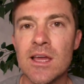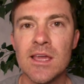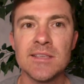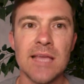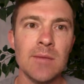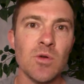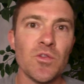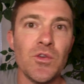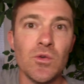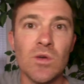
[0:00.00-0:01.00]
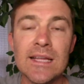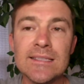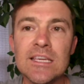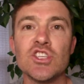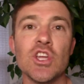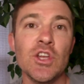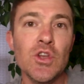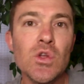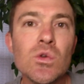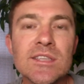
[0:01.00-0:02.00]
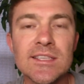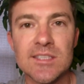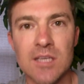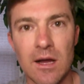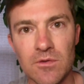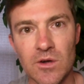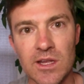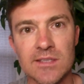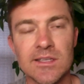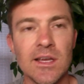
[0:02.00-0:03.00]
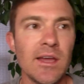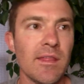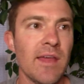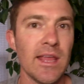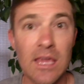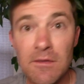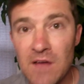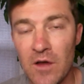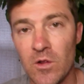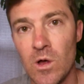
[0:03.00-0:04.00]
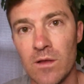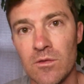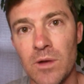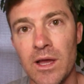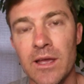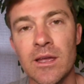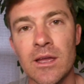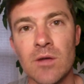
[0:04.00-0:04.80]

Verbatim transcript: he's able to teach new discoveries that he found along the way,